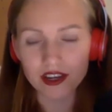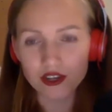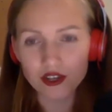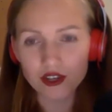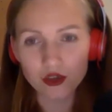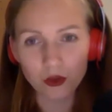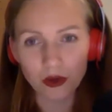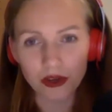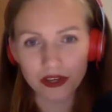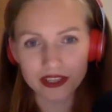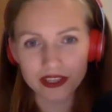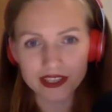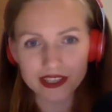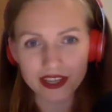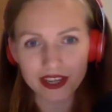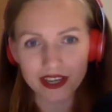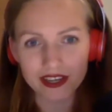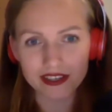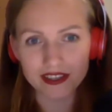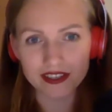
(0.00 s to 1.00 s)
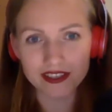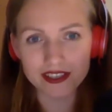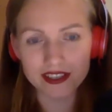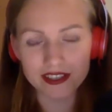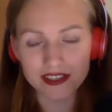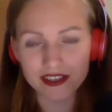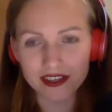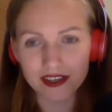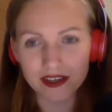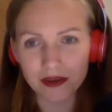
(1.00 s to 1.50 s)
to what extent
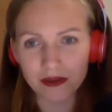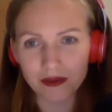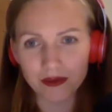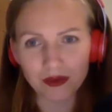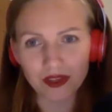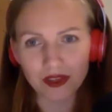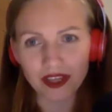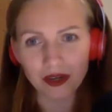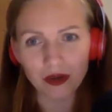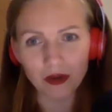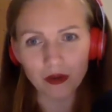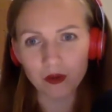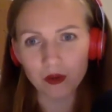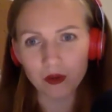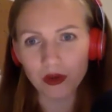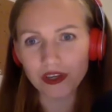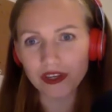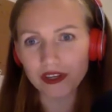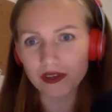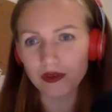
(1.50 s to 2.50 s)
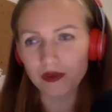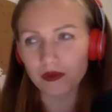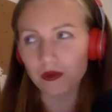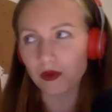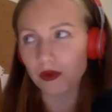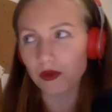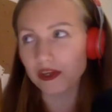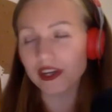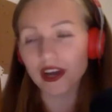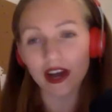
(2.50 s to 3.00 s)
uh, like what
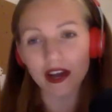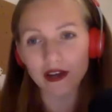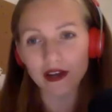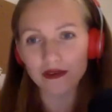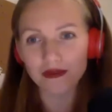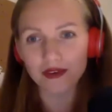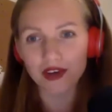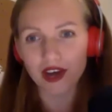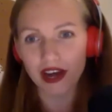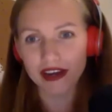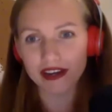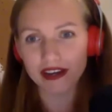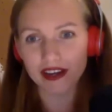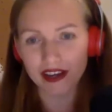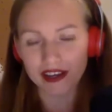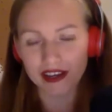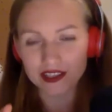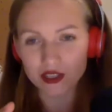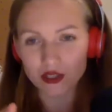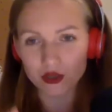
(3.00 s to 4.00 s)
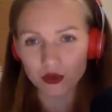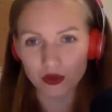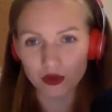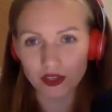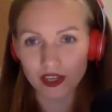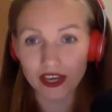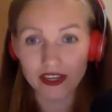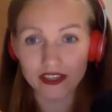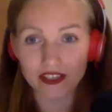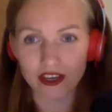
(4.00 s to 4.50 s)
what kind of guidelines do you
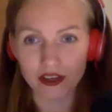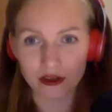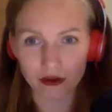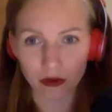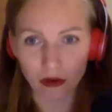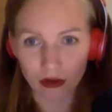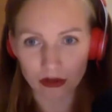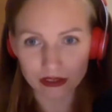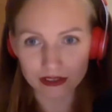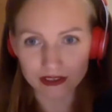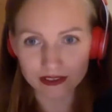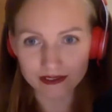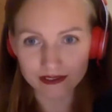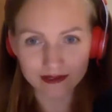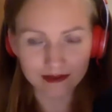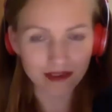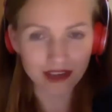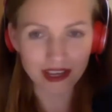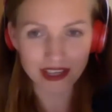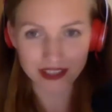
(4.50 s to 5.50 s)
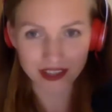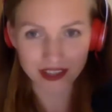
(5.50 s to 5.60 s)
get at all as an